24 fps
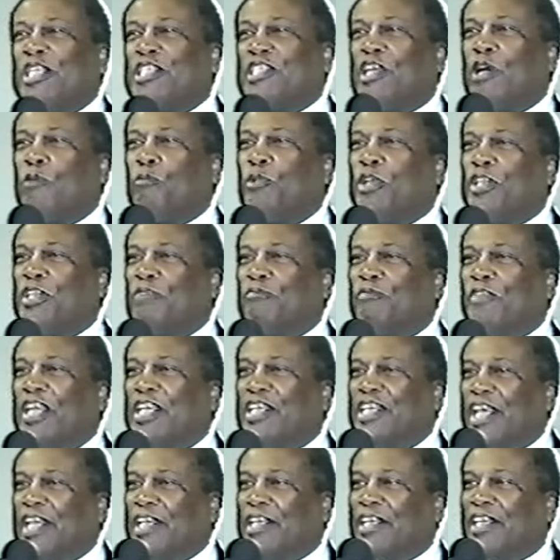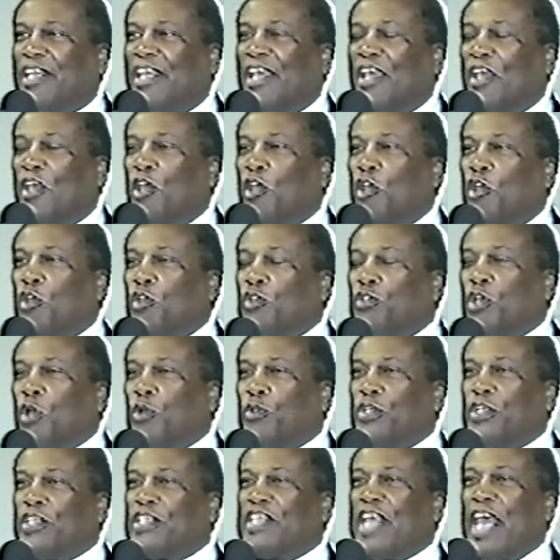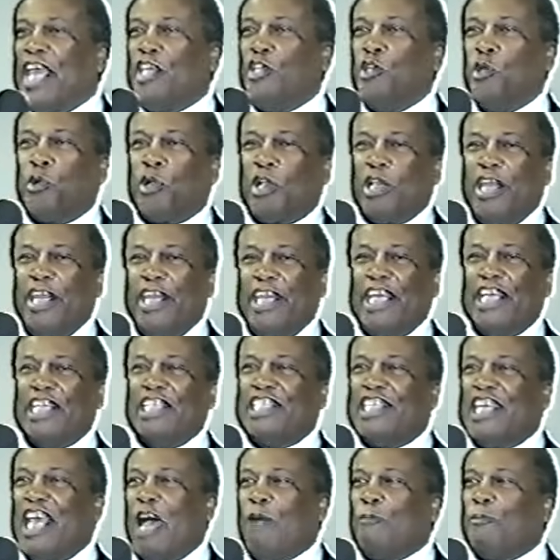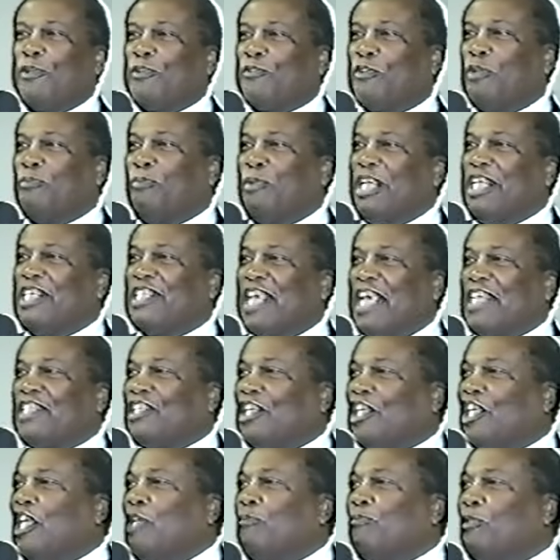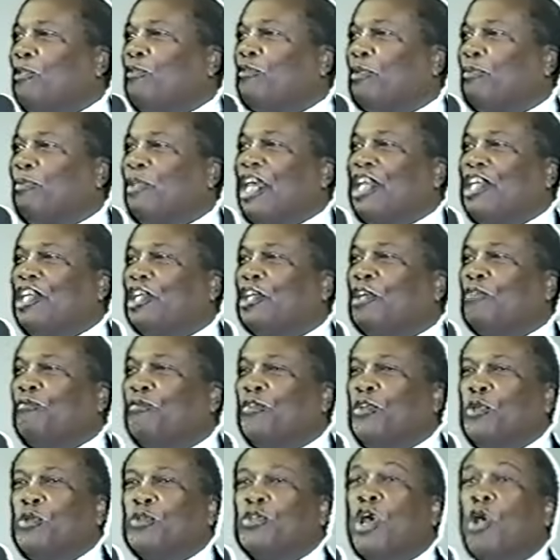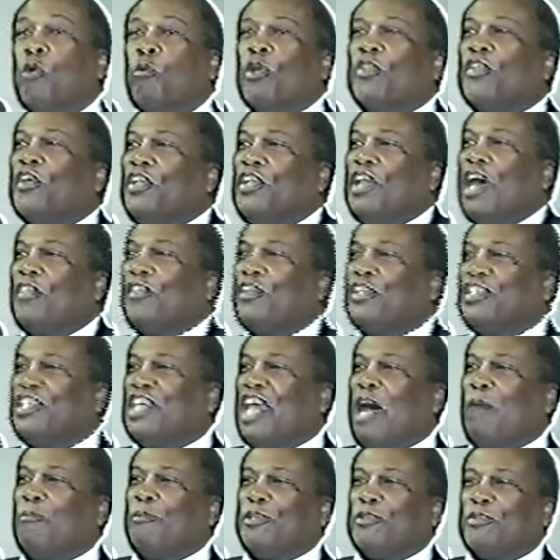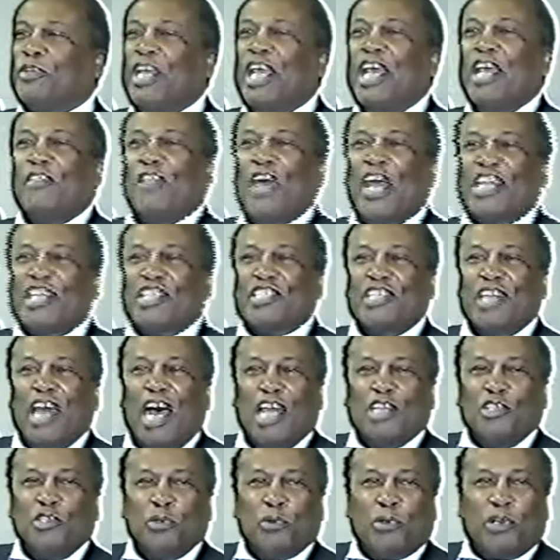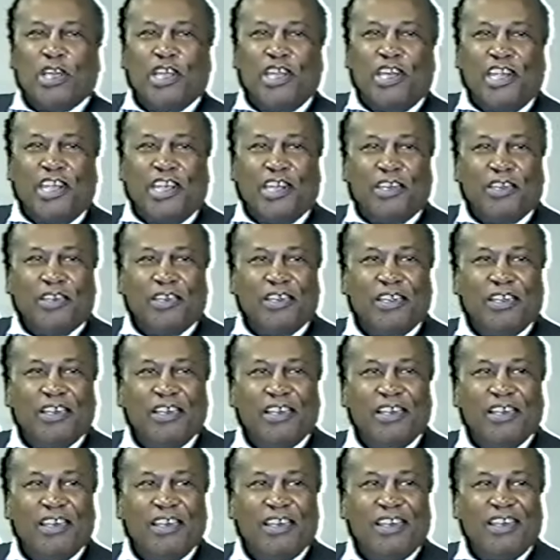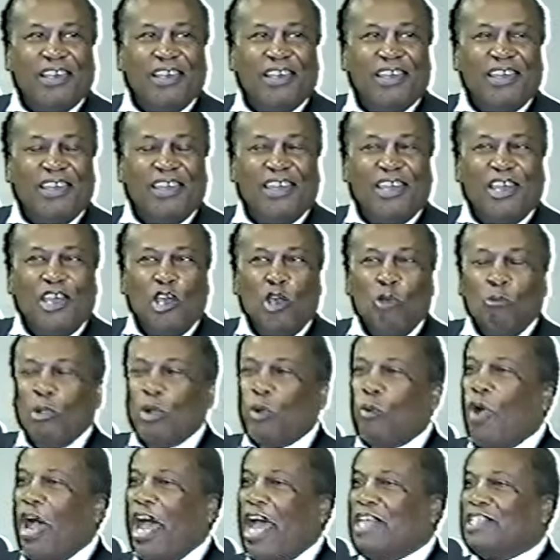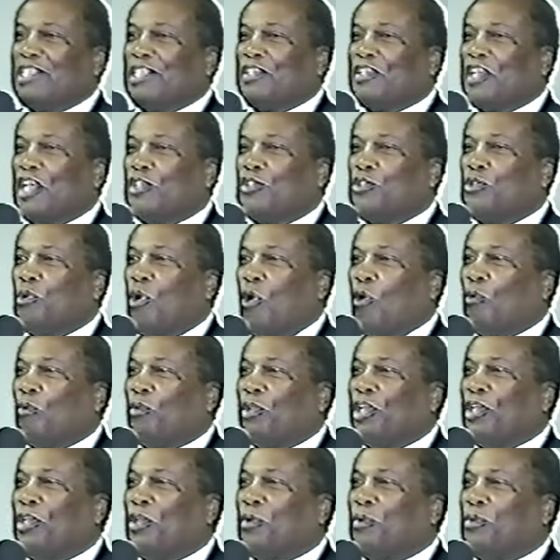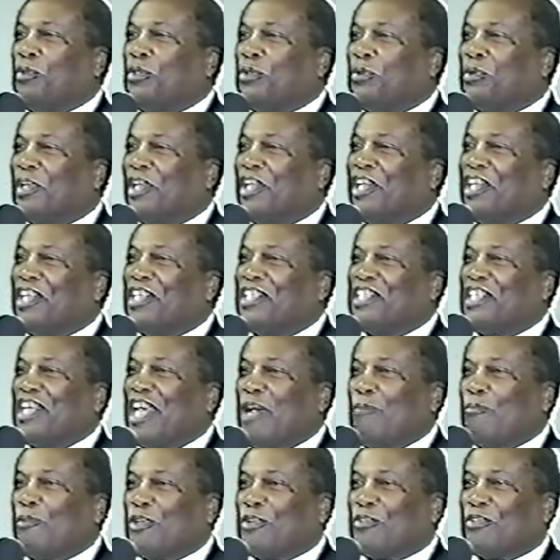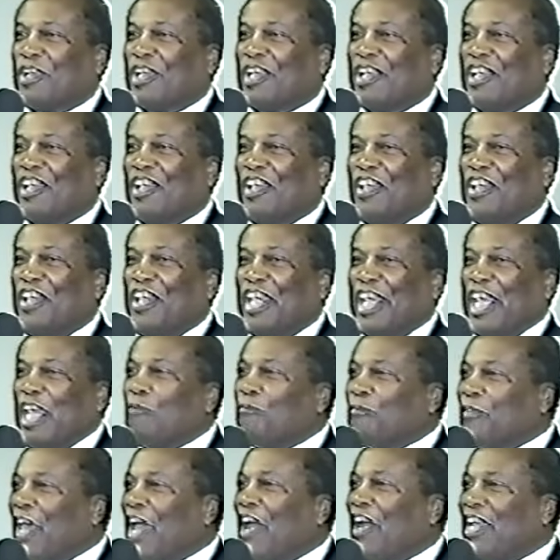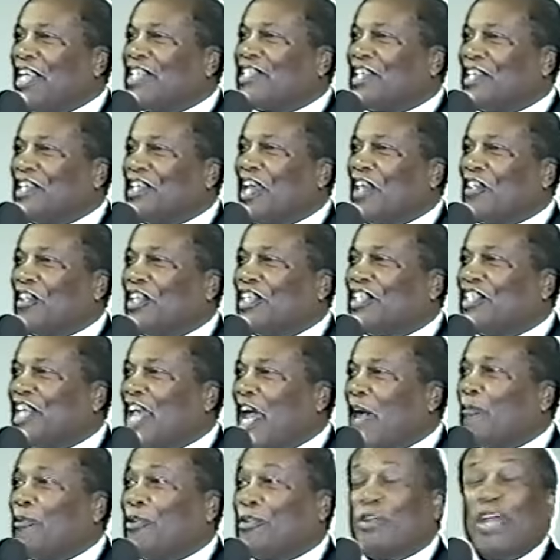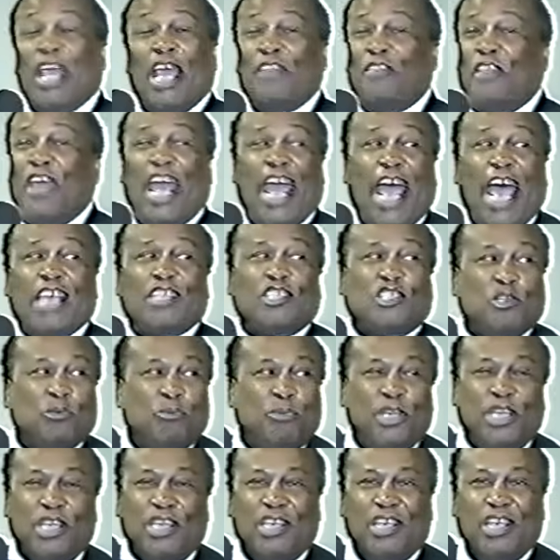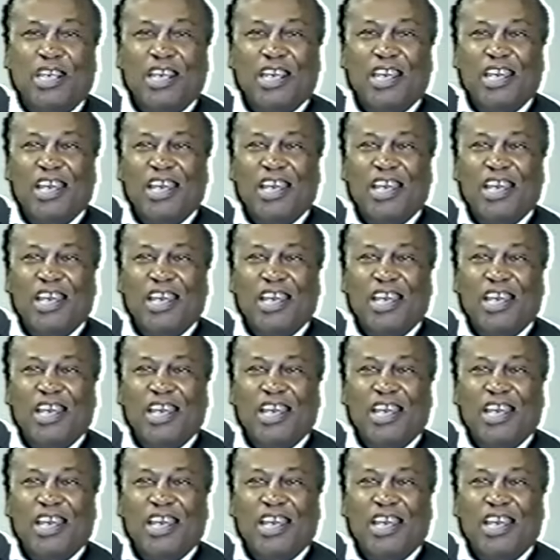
mixed up with if they didn't. So to say Euclidean geometry means that's to keep you from getting it confused with another geometry that is non-Euclidean. But why is it that you only know Euclidean geometry? If there is another geometry, and there has to be,